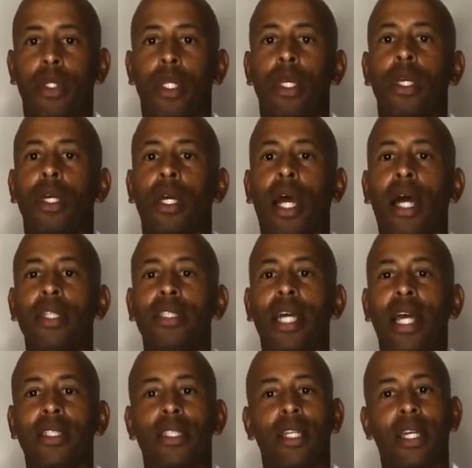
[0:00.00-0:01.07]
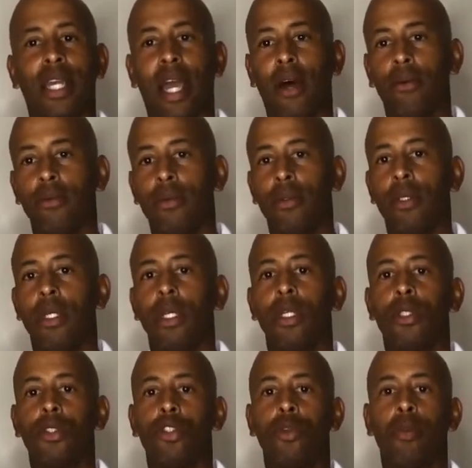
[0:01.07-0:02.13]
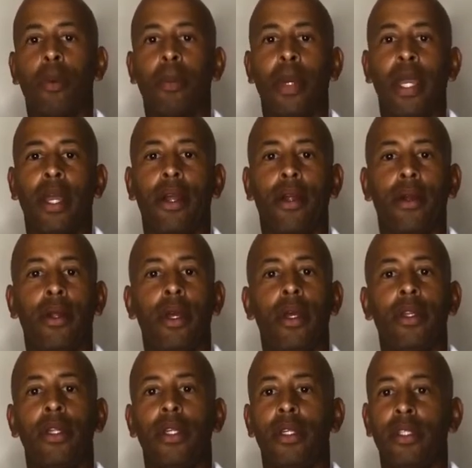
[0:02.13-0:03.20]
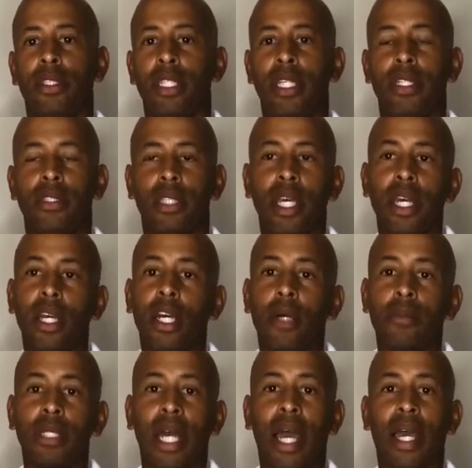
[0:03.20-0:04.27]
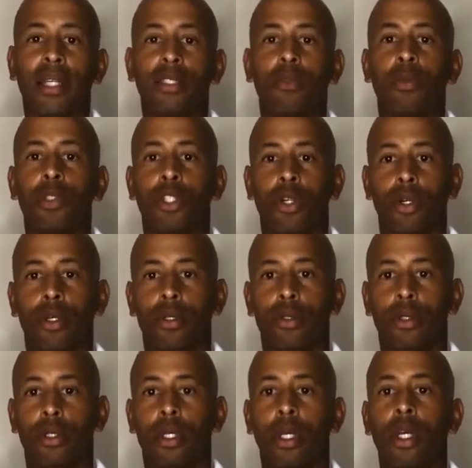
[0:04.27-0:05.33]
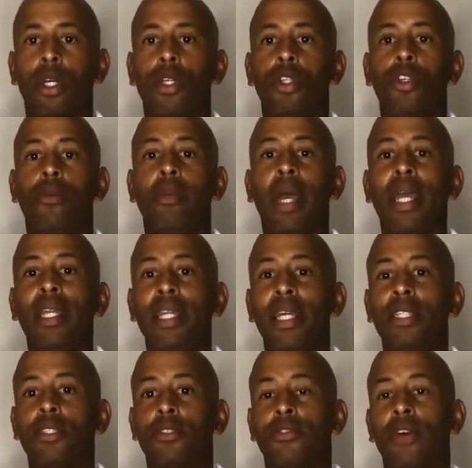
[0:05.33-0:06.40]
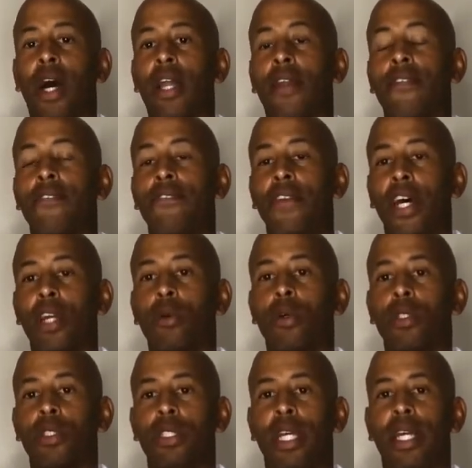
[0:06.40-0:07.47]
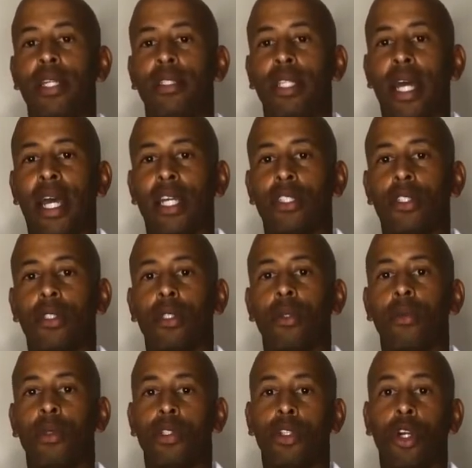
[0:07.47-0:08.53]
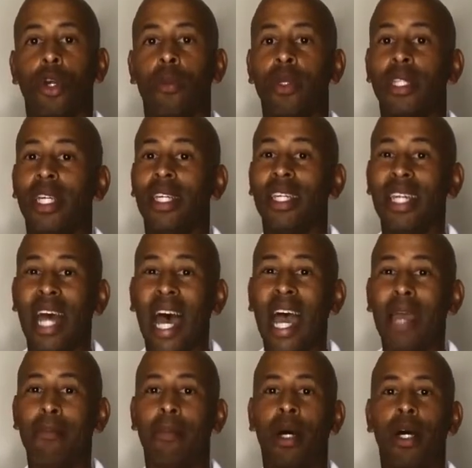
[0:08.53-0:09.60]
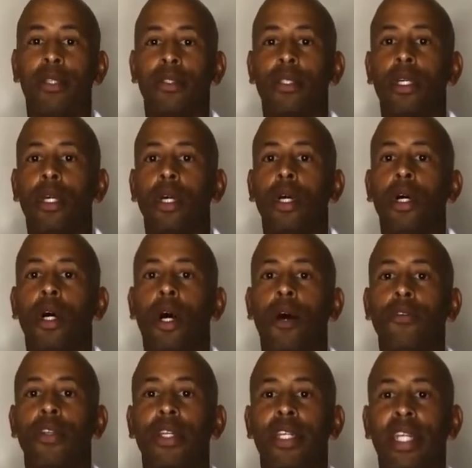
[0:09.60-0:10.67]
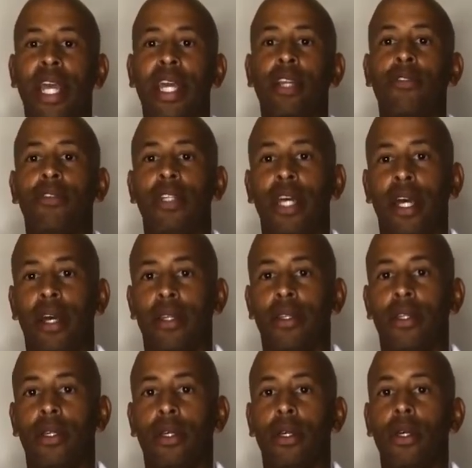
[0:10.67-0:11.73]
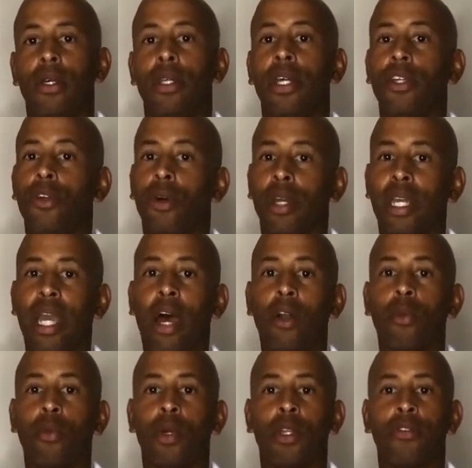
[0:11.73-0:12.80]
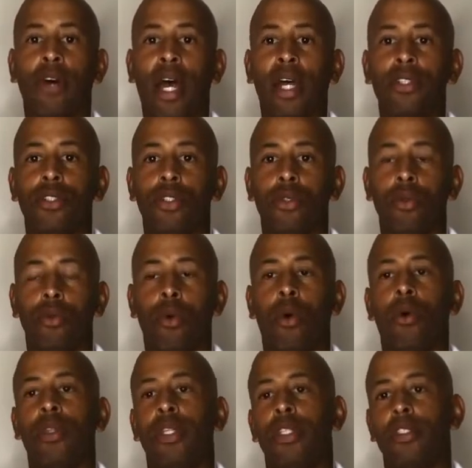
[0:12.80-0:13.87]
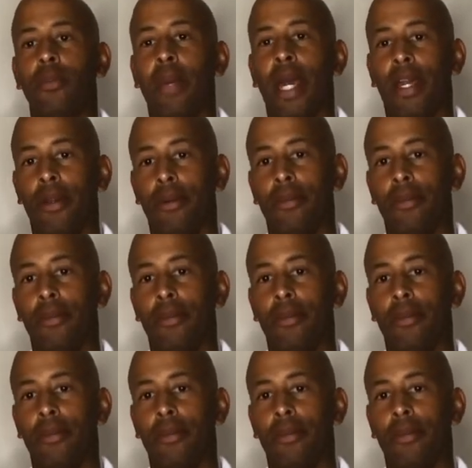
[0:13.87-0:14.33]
Contact an accountant to prepare the decedent's income tax returns. You may need to file a federal estate tax return within 9 months of the date of death. Now, your accountant will advise you on this matter.